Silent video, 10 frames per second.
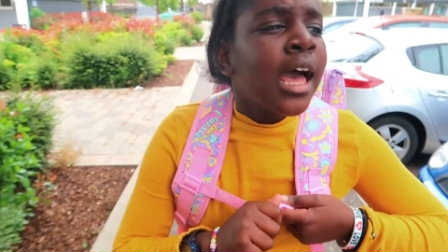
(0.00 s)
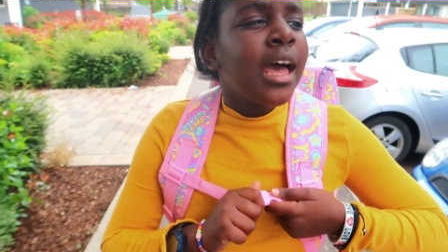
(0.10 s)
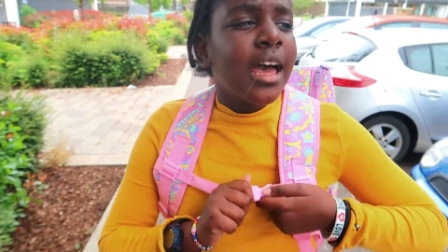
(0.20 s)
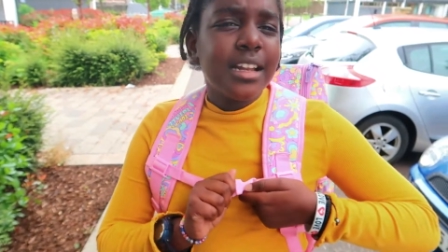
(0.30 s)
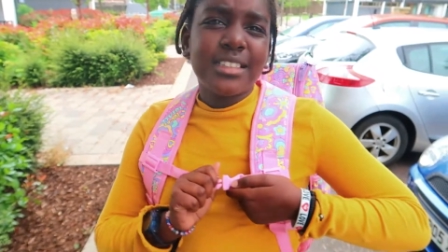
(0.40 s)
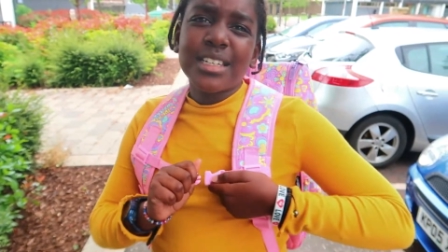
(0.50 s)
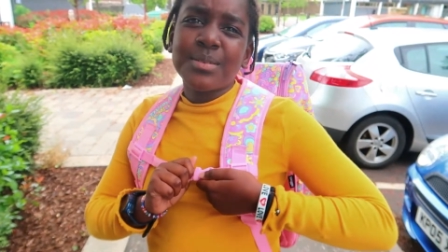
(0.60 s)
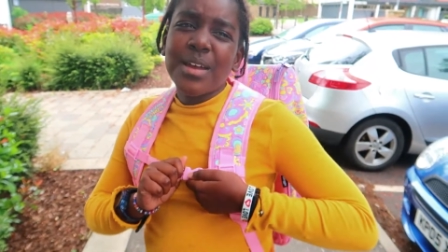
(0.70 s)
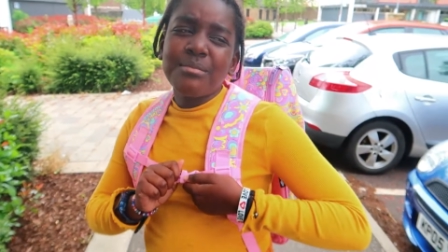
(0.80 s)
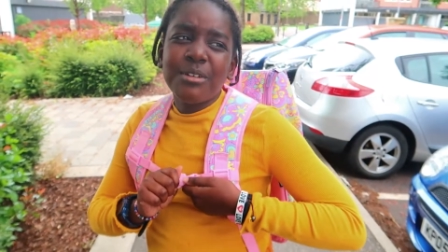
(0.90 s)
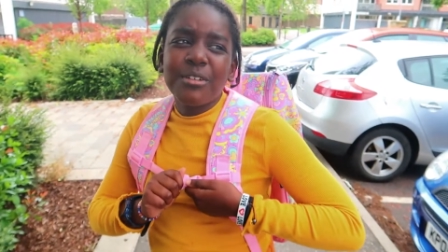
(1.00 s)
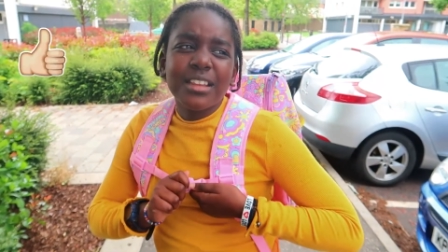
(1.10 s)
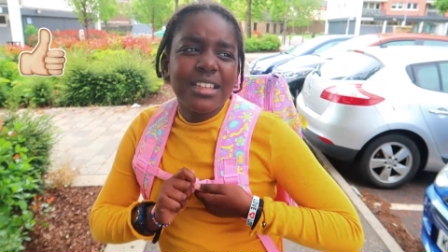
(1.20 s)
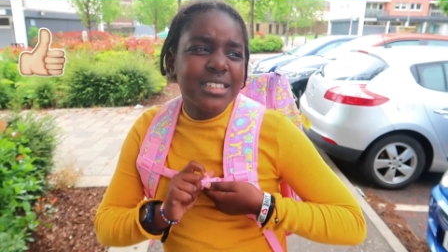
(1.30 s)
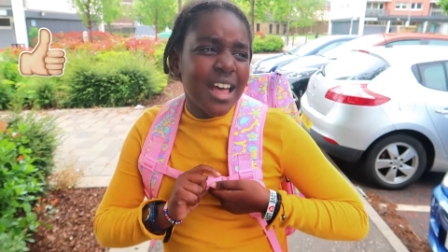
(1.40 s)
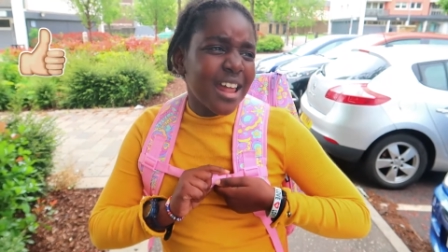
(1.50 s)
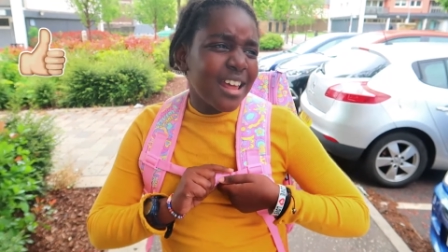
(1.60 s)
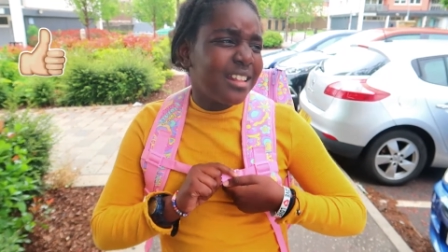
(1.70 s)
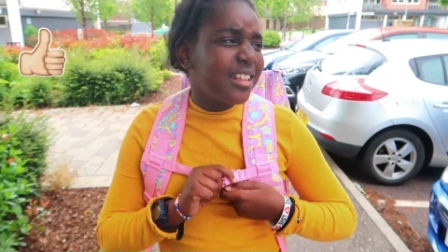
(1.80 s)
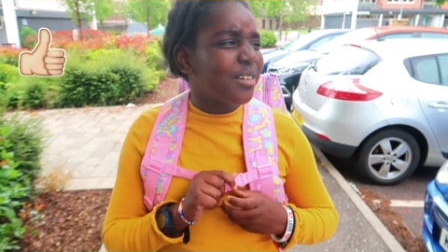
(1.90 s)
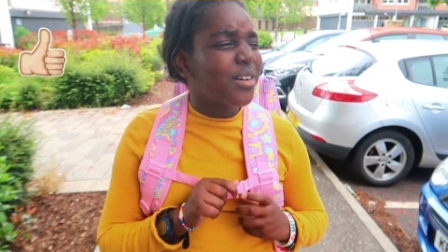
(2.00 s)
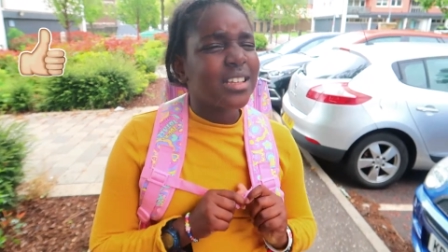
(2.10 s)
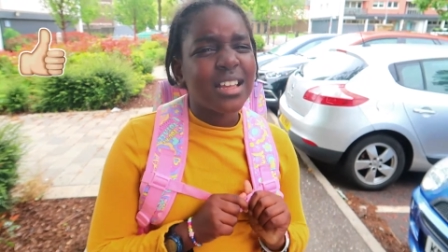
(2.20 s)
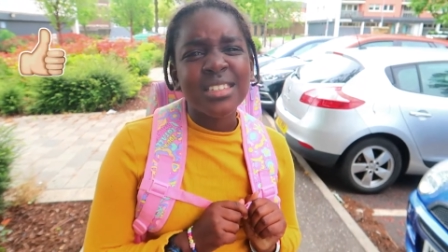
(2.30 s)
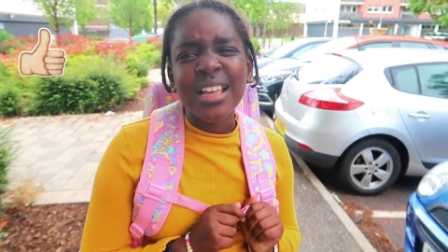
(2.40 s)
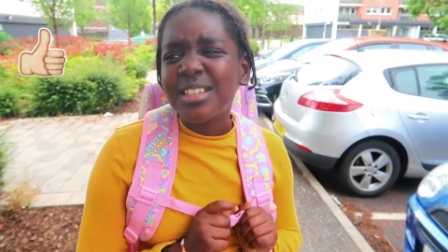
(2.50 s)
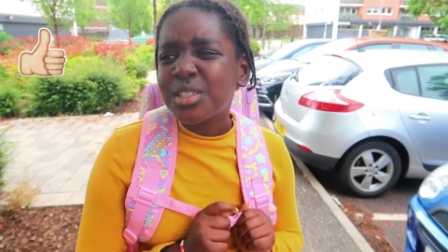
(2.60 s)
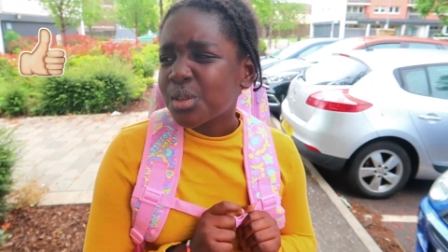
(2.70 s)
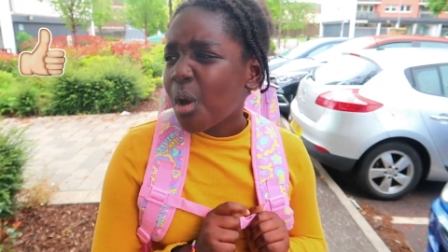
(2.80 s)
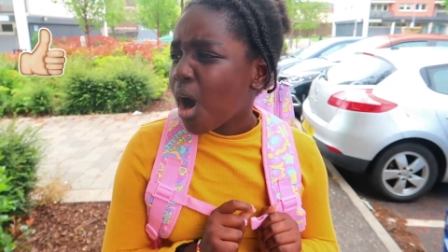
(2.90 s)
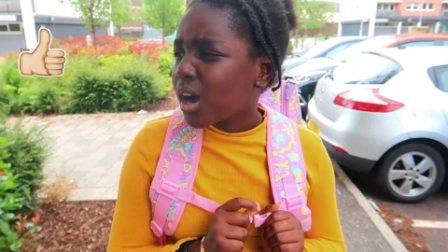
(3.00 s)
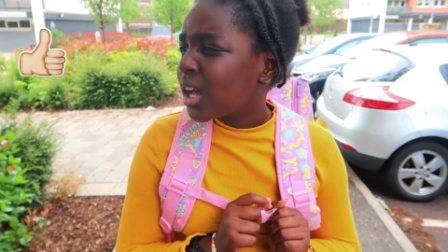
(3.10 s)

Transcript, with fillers: Oh. It just made me really sad, and then there was a sad song.